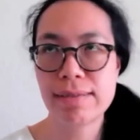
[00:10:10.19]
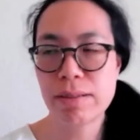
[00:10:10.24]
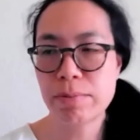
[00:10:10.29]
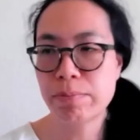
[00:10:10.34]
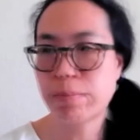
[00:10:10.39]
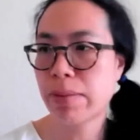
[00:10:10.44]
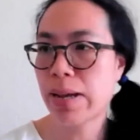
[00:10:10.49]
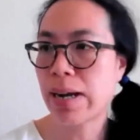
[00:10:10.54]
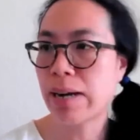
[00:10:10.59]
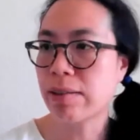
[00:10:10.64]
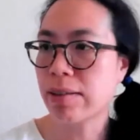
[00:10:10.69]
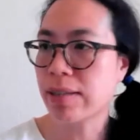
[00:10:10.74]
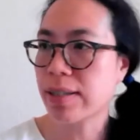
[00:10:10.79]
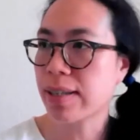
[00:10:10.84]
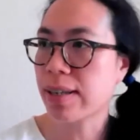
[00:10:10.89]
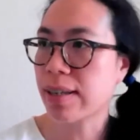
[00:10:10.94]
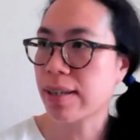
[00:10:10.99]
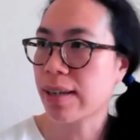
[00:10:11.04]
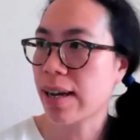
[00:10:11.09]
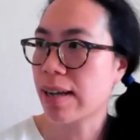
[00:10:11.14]
a parent
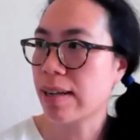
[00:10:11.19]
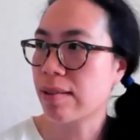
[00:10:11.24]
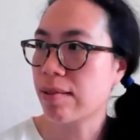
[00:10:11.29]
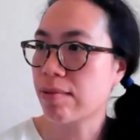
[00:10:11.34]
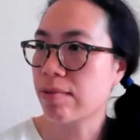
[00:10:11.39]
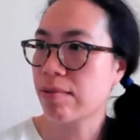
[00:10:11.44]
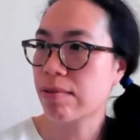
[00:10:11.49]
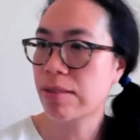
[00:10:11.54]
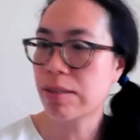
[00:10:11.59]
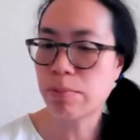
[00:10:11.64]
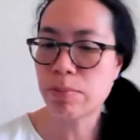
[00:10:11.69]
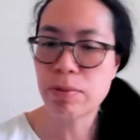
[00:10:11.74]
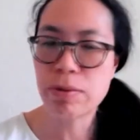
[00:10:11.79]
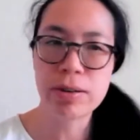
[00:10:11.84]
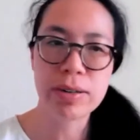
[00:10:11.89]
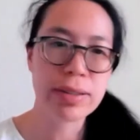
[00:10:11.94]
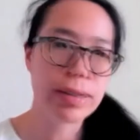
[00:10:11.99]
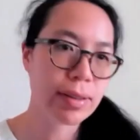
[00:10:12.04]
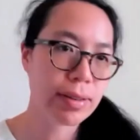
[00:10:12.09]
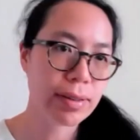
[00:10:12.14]
can kind of
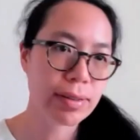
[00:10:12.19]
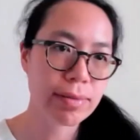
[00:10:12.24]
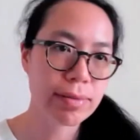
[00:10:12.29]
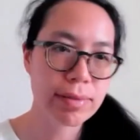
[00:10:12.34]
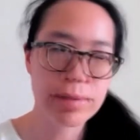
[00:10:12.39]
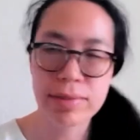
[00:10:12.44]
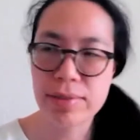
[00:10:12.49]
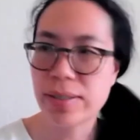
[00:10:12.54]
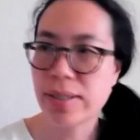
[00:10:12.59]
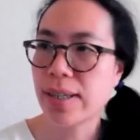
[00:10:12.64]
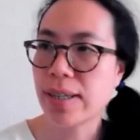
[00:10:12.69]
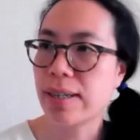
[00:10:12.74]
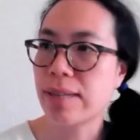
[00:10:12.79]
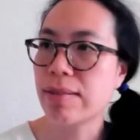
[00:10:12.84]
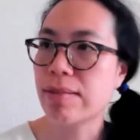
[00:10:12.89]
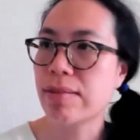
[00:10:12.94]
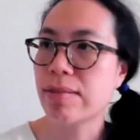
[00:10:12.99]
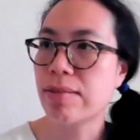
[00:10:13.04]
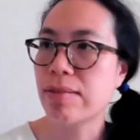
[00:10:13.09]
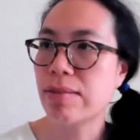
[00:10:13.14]
support their, their
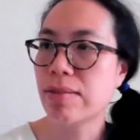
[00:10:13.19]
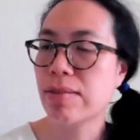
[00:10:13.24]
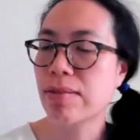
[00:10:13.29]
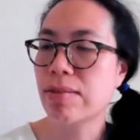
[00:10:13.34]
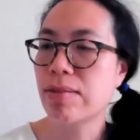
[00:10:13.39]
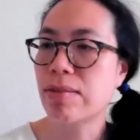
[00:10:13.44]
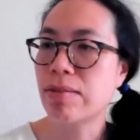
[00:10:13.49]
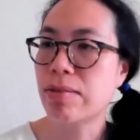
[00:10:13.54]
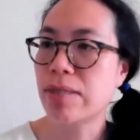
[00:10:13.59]
teen to do,